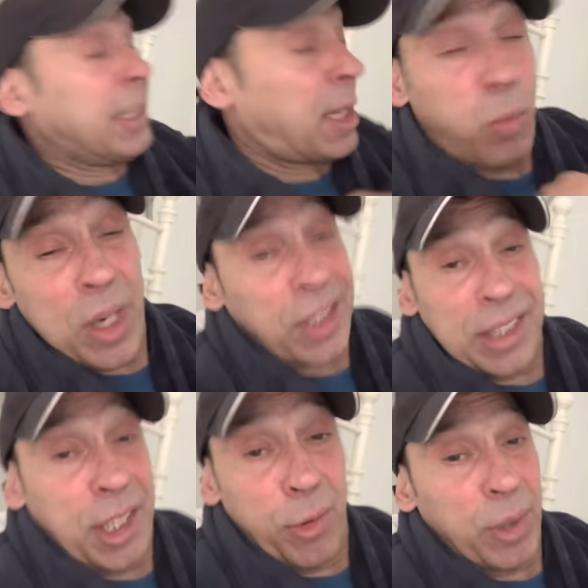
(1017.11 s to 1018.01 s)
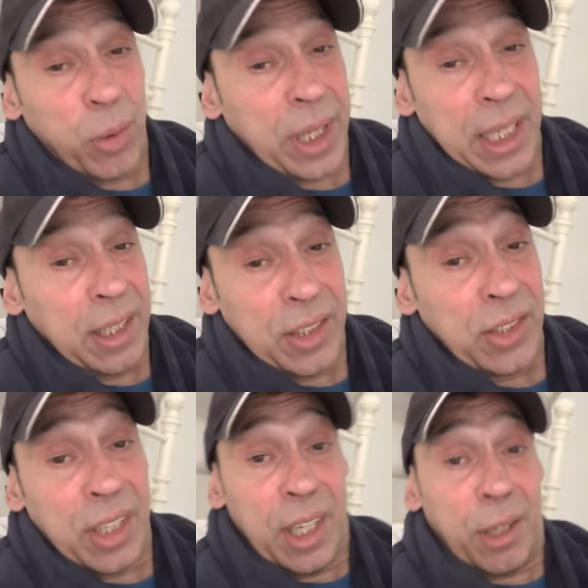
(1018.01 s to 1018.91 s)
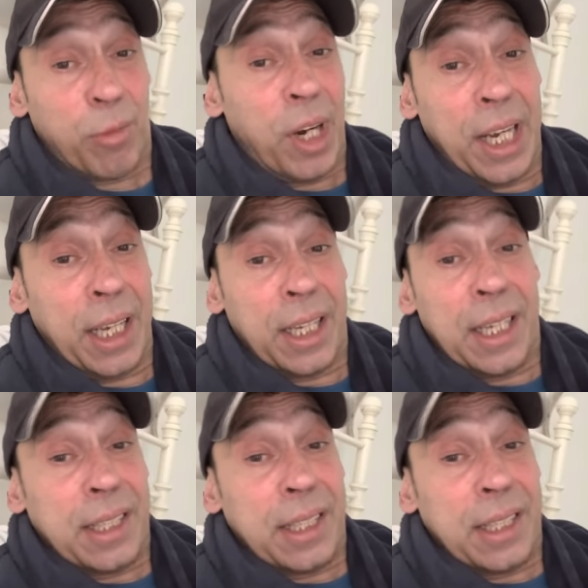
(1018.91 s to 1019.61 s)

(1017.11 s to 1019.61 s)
They weren't serial killers, right?